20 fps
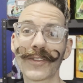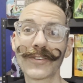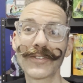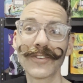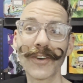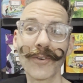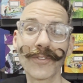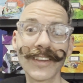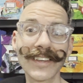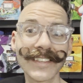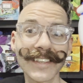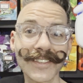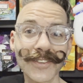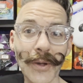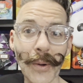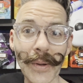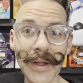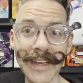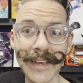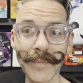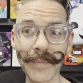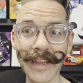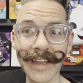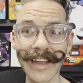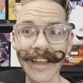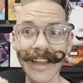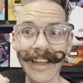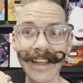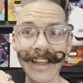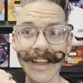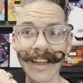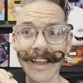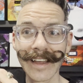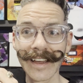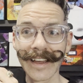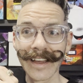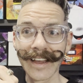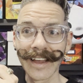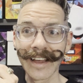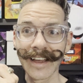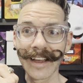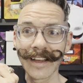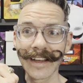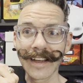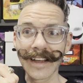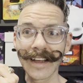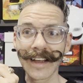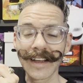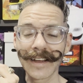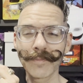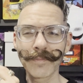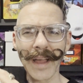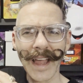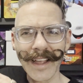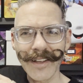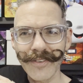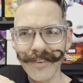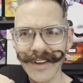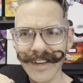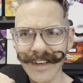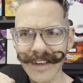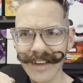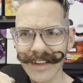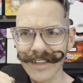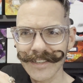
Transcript: So this is going to be Penguin?